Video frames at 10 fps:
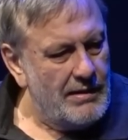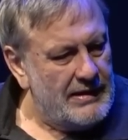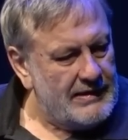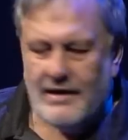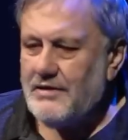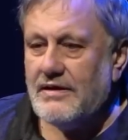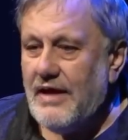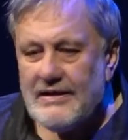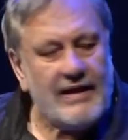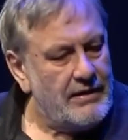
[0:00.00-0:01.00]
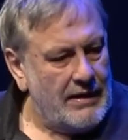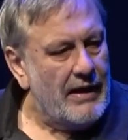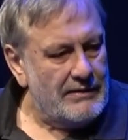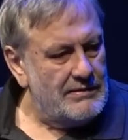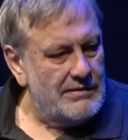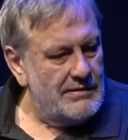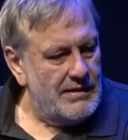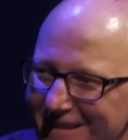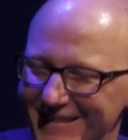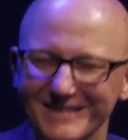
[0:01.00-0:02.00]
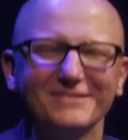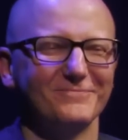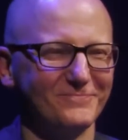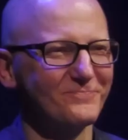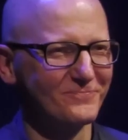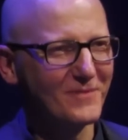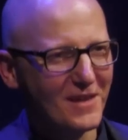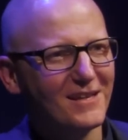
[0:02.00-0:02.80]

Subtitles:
He said, yes, I can, and did nothing.